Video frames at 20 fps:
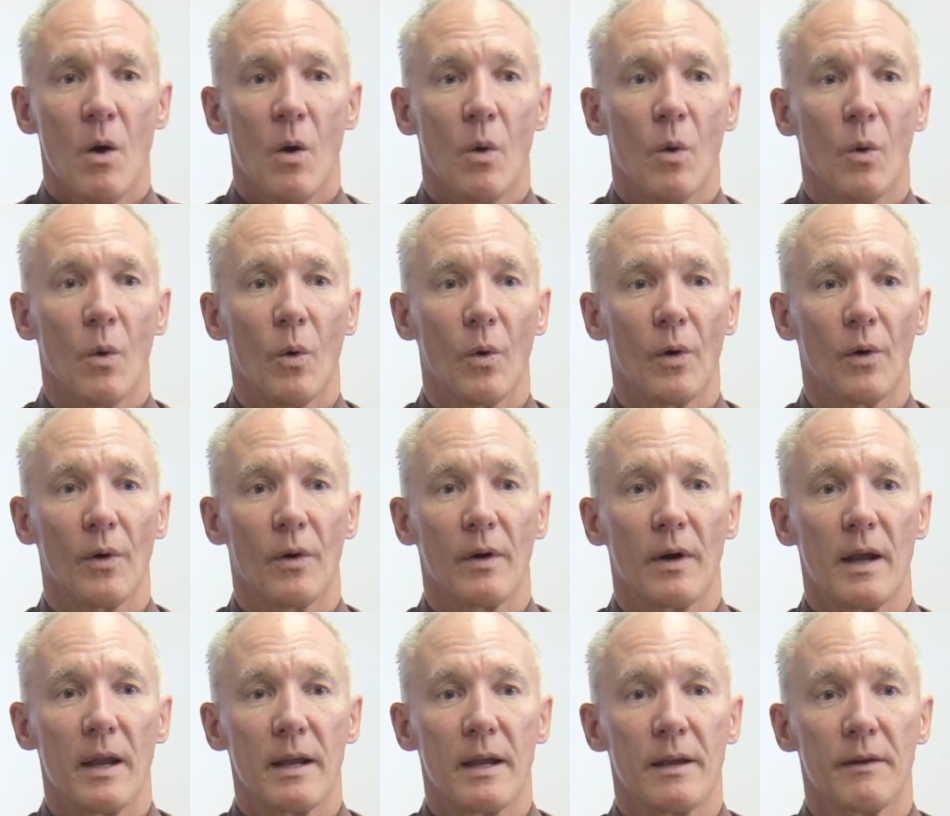or
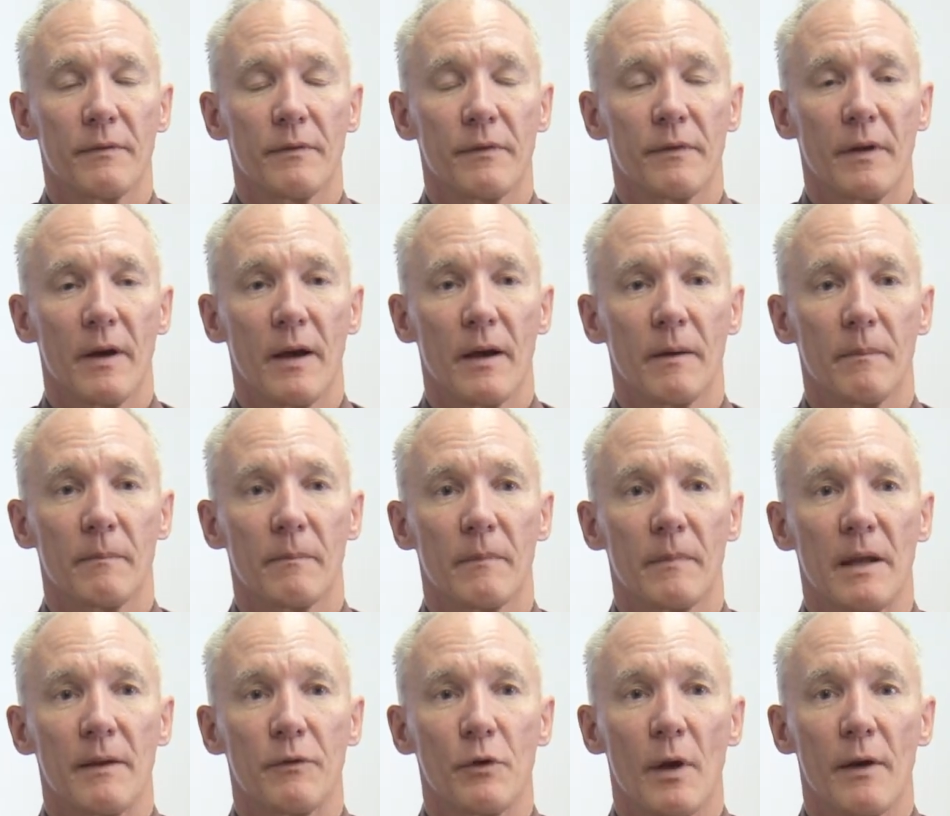if
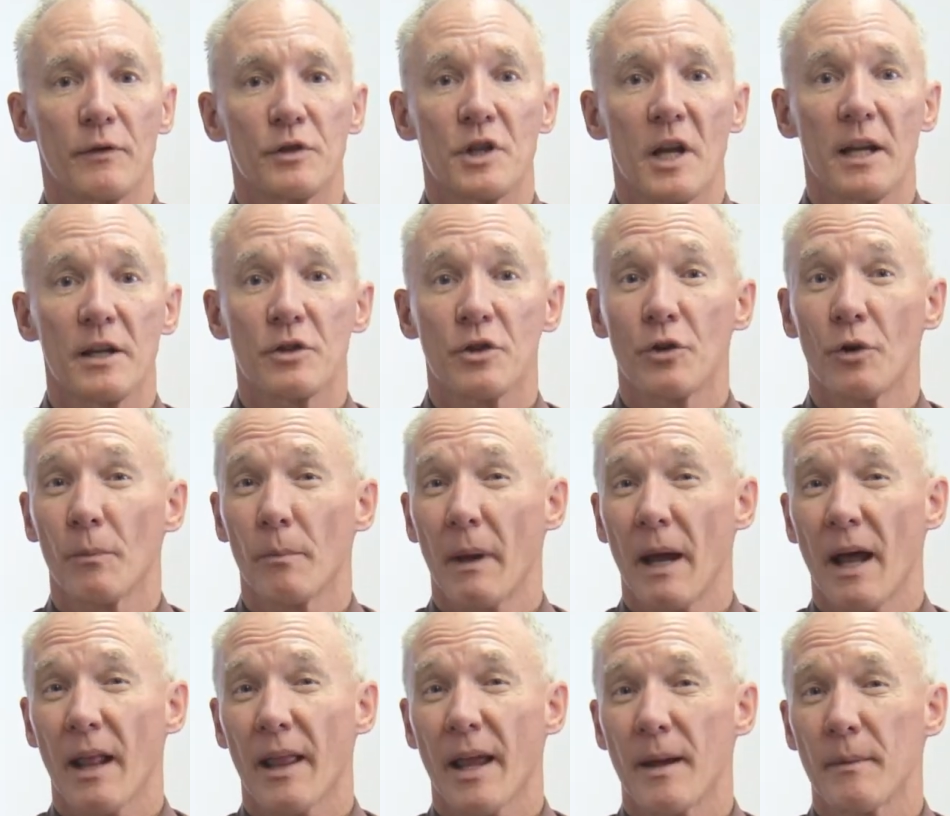you have a change in your
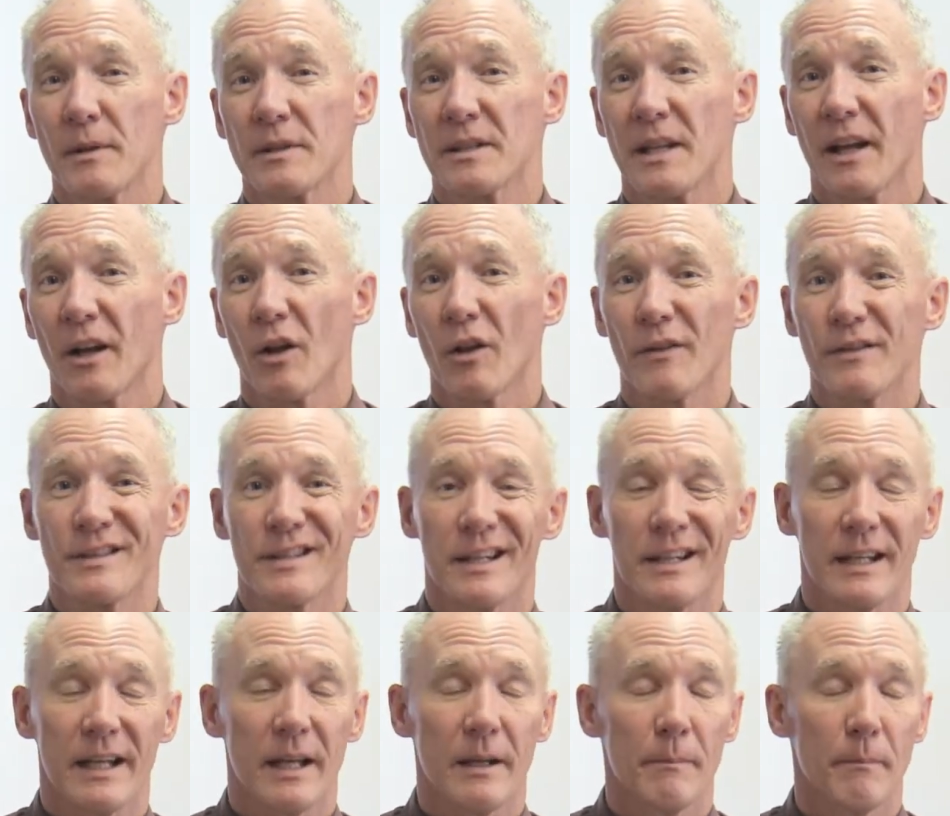bowel habits, like all of a
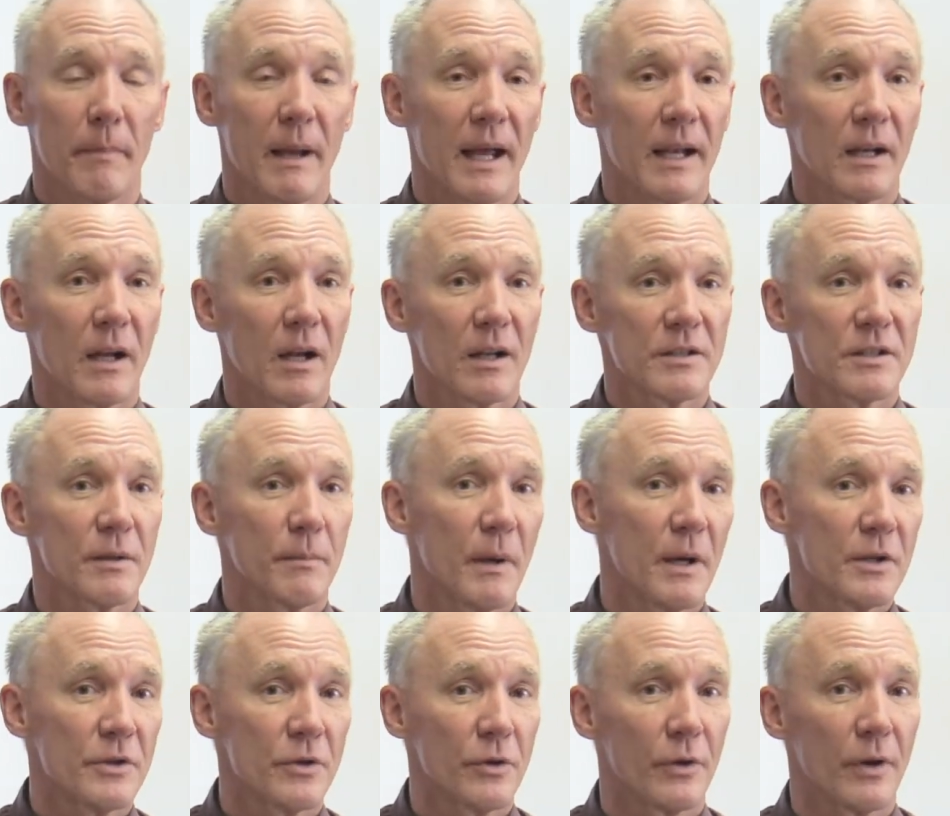sudden getting bad
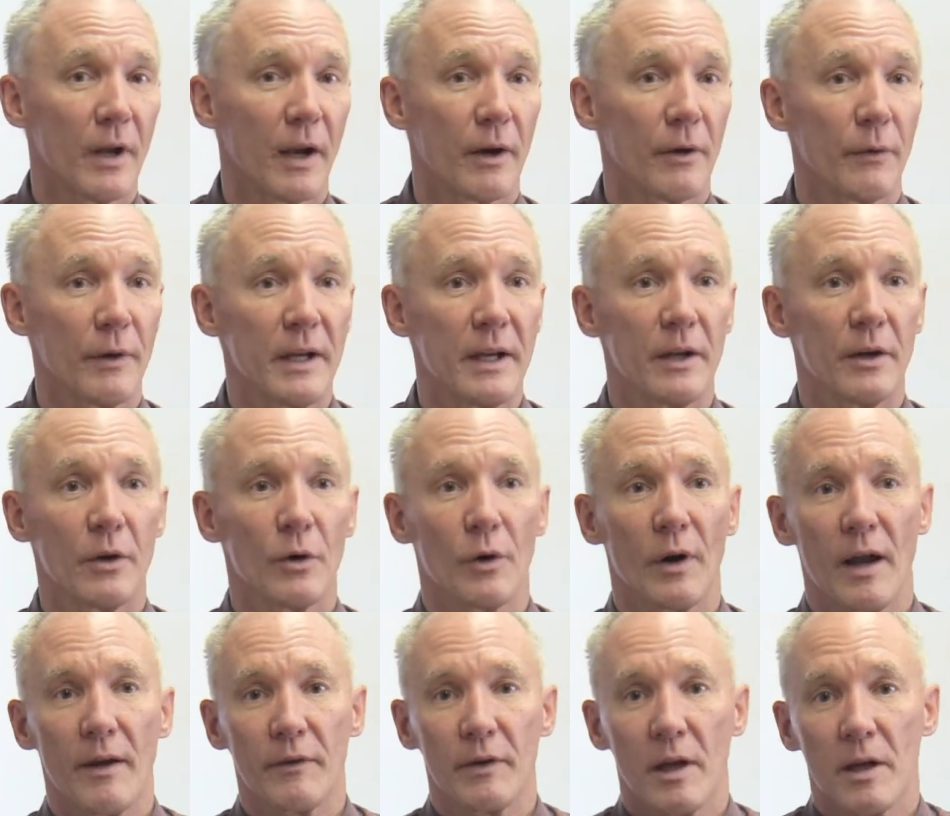constipation or diarrhea, or
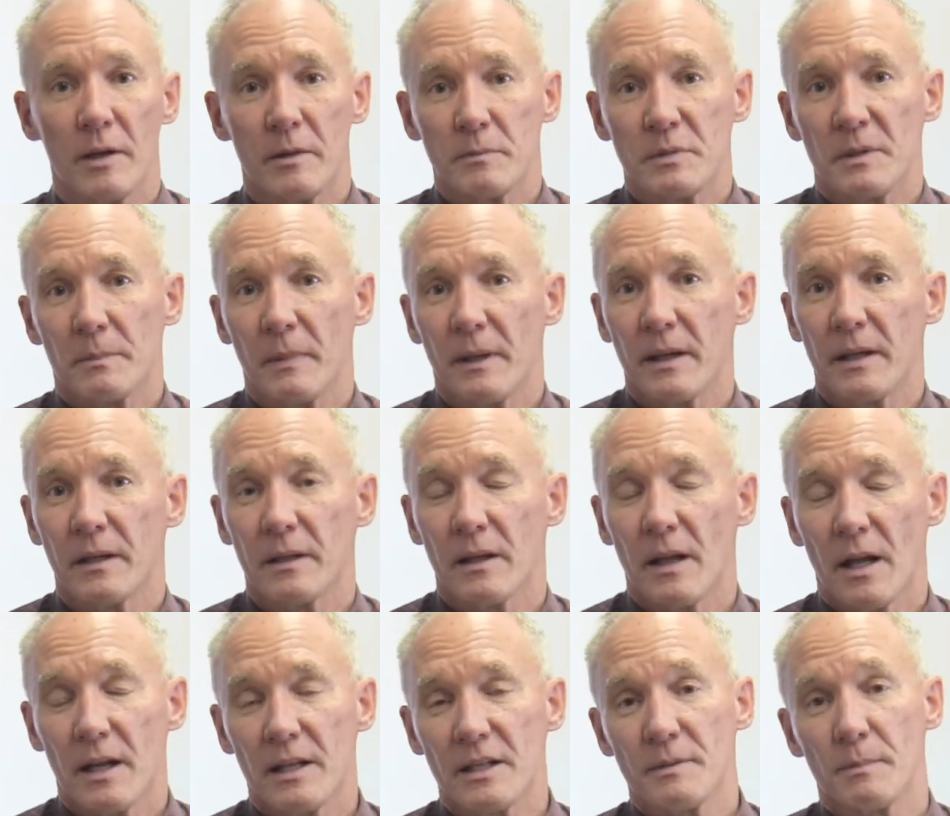having
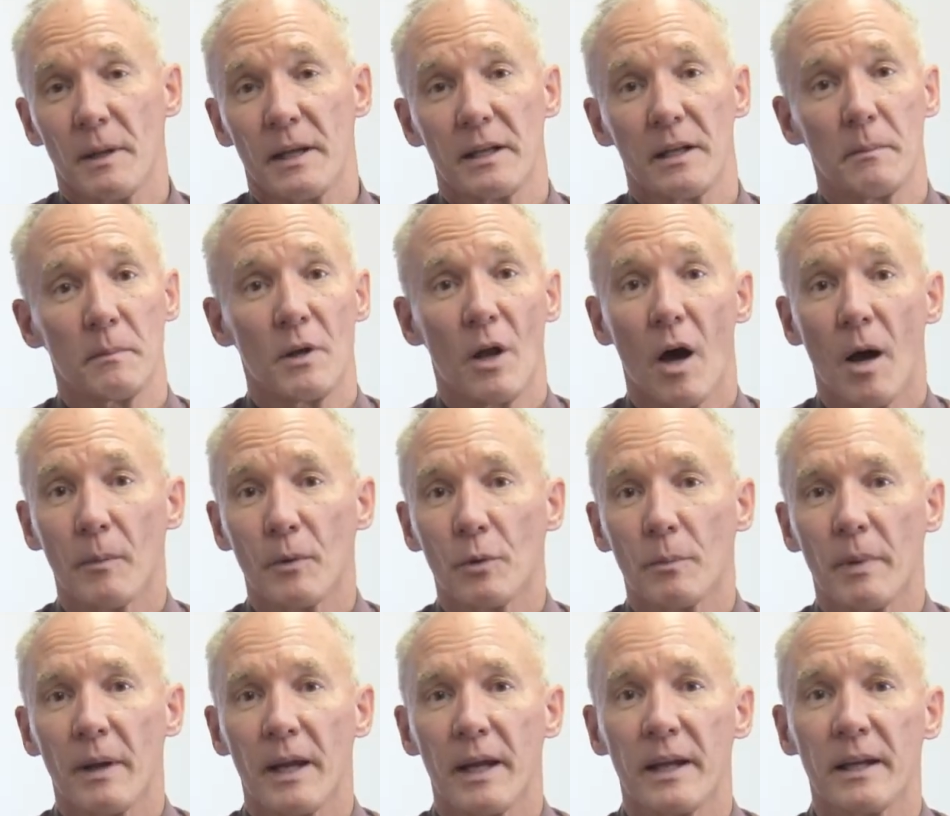unexplained
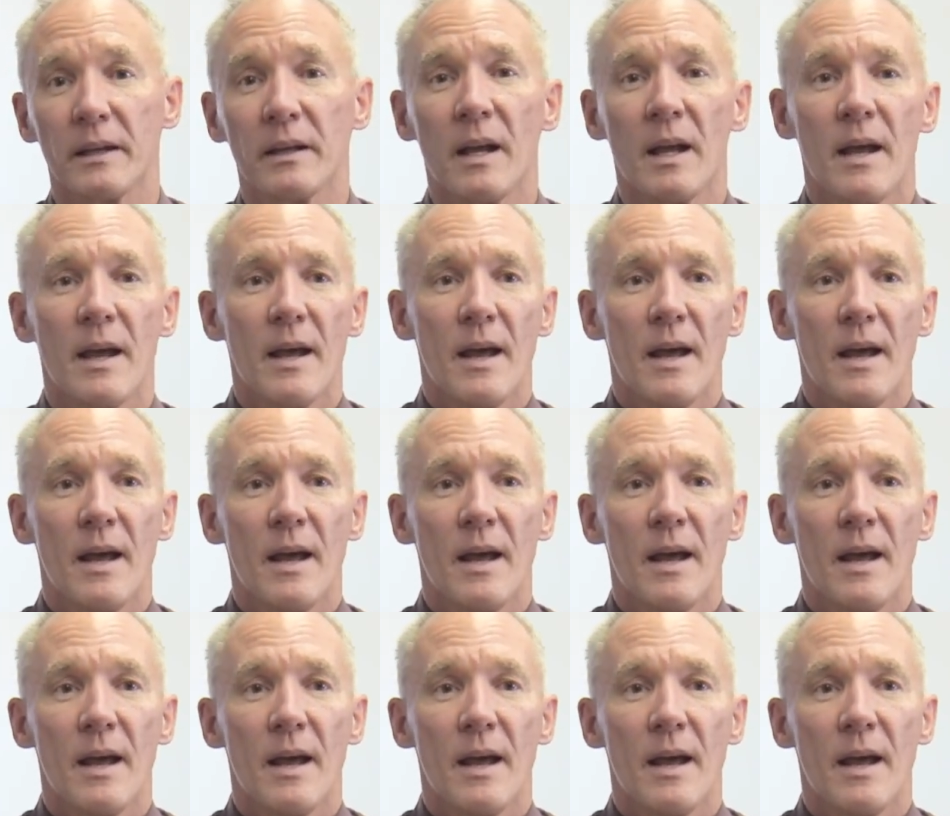abdominal pain,